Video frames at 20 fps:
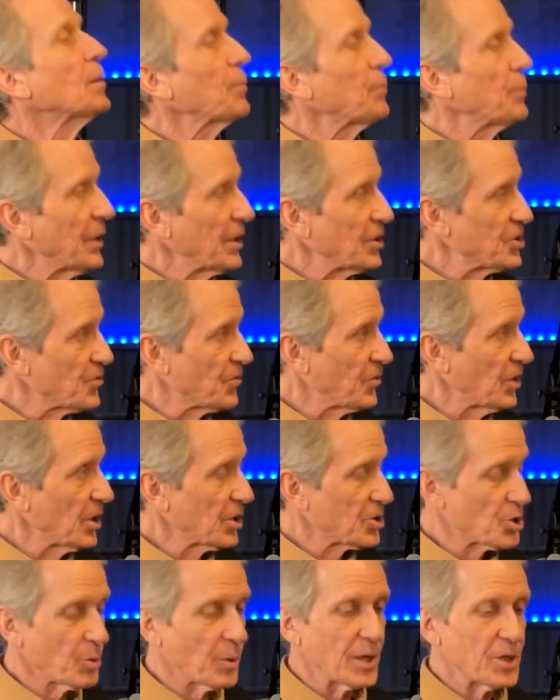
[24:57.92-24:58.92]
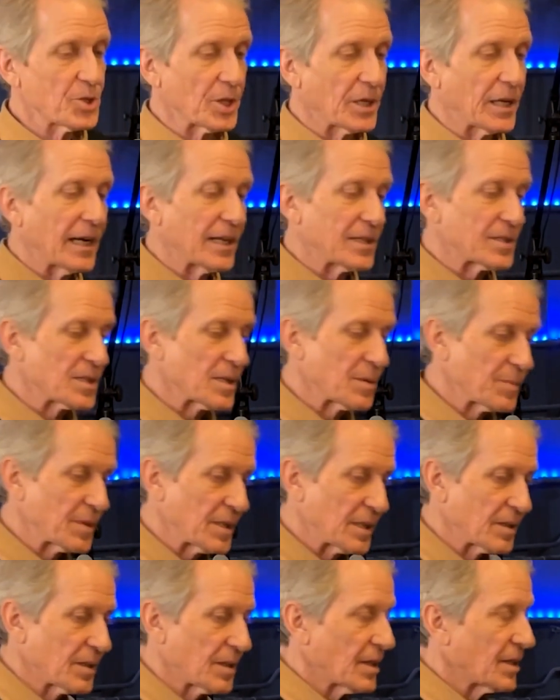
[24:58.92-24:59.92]
pitch fluctuation on
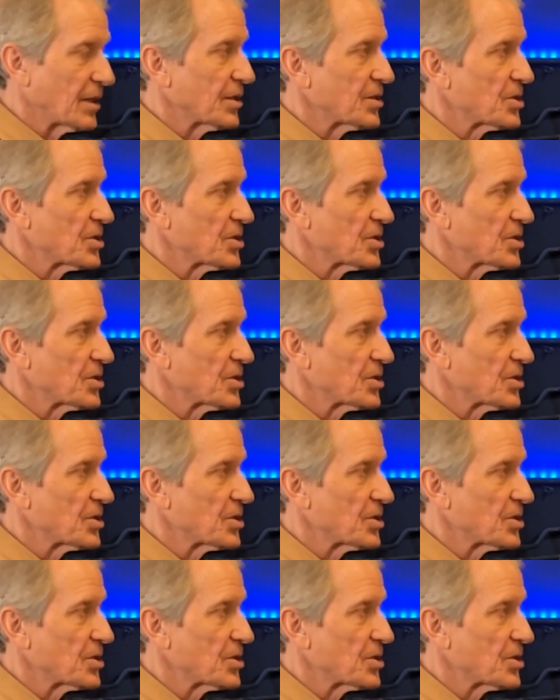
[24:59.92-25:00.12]
something that